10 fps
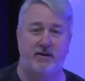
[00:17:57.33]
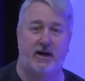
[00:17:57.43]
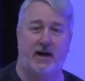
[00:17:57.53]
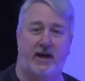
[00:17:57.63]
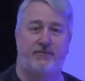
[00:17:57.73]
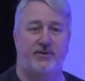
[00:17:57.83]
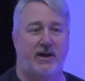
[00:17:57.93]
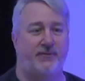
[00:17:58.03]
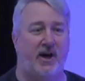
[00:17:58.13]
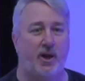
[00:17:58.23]
Uh, if you're
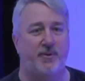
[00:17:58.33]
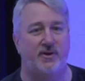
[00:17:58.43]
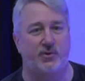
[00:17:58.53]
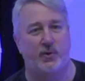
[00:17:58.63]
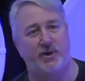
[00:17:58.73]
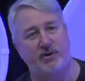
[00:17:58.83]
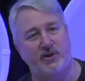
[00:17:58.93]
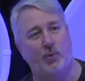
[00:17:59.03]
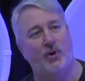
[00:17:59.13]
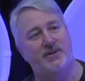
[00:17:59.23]
not following me on Twitter and
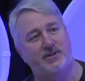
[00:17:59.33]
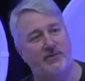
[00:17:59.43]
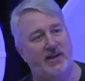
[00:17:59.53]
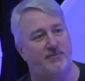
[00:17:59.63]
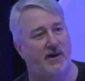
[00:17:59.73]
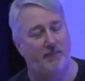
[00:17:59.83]
you want to, that's my,